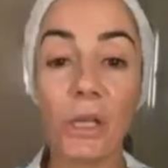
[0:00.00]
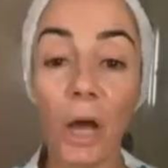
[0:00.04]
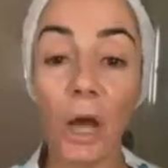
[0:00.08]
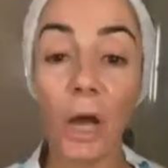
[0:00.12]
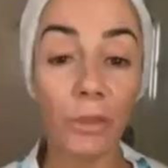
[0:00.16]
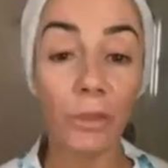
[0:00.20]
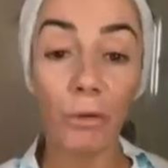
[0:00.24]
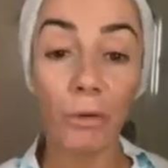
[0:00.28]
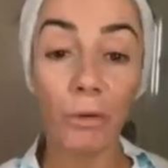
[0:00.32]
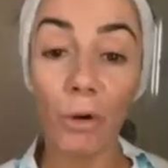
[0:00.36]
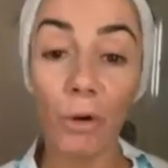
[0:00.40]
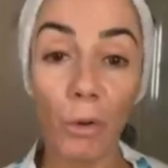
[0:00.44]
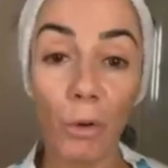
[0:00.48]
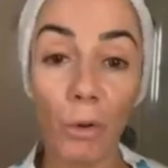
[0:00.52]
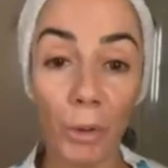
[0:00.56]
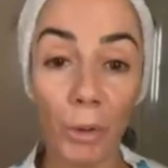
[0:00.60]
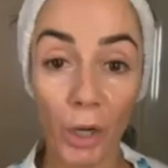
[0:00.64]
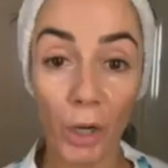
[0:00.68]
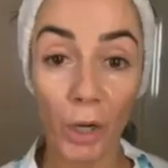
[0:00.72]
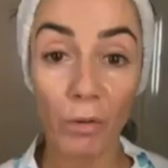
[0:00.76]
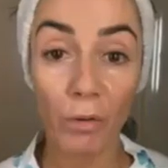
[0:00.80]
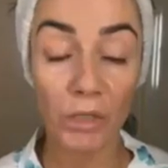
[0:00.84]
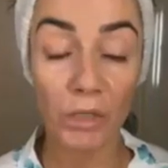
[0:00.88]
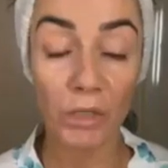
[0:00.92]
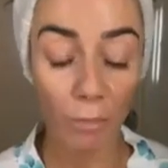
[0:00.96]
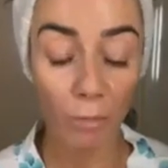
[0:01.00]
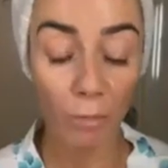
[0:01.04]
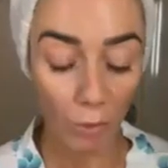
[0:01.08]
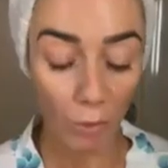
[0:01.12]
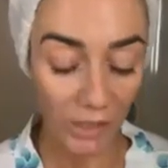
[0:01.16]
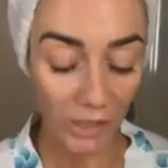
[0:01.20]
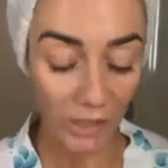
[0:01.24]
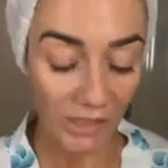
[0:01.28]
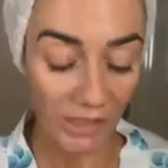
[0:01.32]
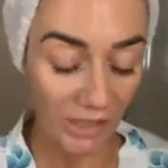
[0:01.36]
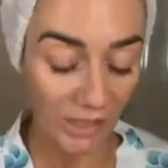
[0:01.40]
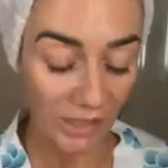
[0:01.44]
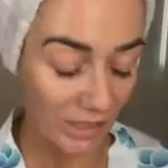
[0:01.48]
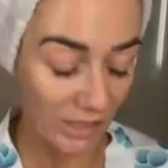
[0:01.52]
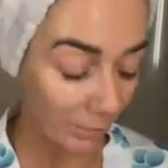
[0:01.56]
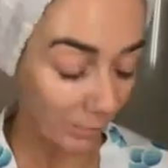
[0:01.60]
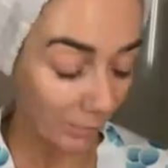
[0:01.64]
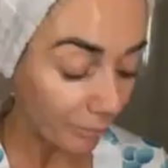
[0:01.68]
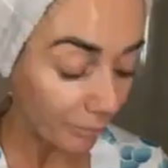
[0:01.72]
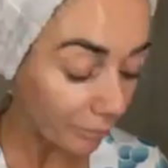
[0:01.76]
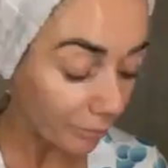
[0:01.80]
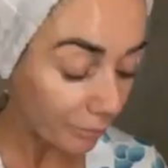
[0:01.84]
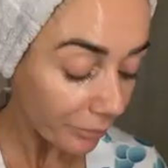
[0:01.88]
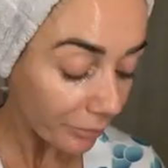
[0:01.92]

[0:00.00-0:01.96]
on their own with no support system.